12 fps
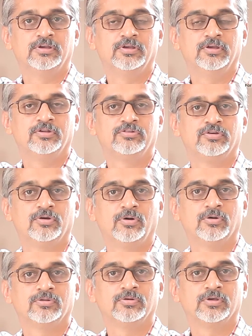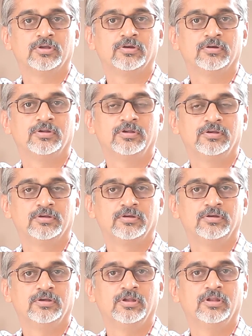AHA Orthocare Clinic
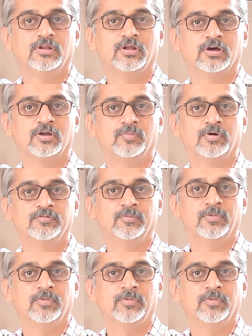in Nagarbavi,